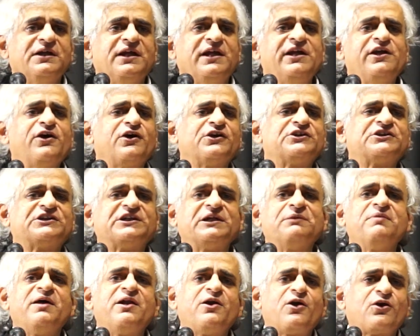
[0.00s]
He or
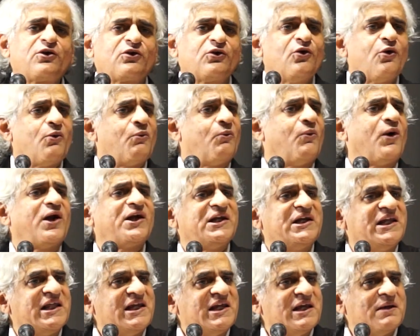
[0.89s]
she may not know
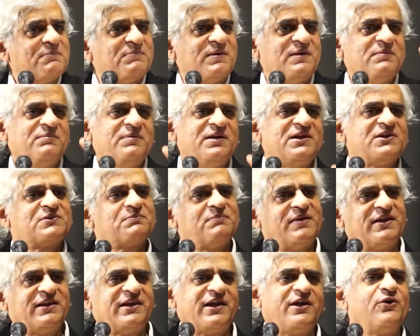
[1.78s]
what DAP means,
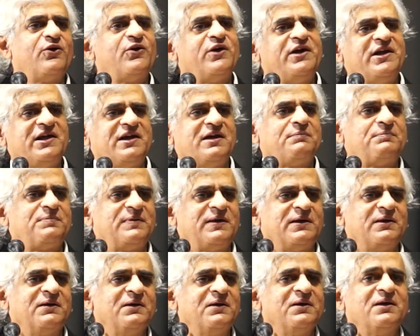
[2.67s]
but they know
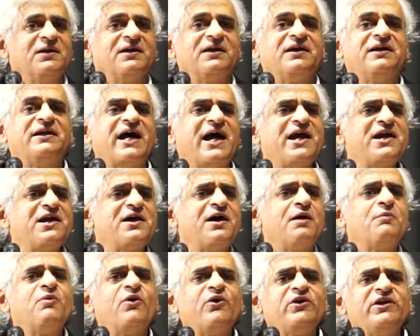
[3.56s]
DAP,
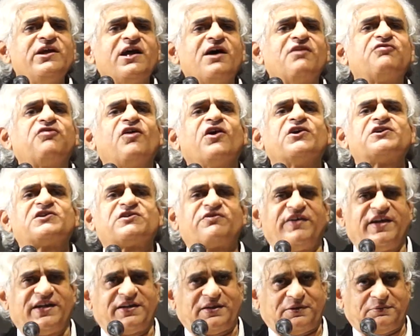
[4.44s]
di-ammonia
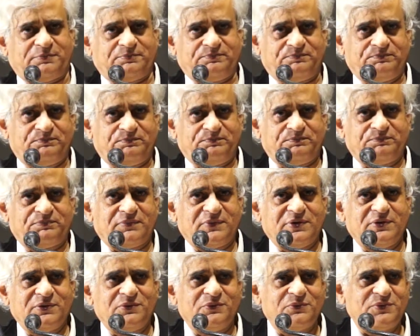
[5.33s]
phosphate,
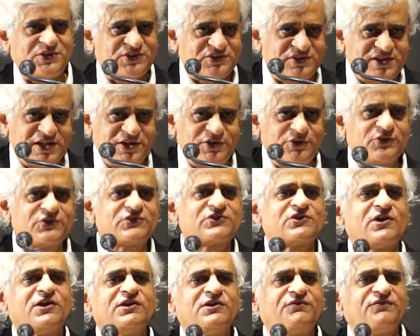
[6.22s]
which they
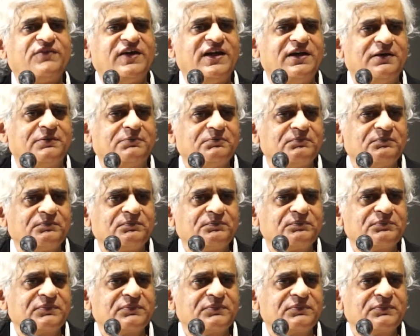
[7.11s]
use on the field.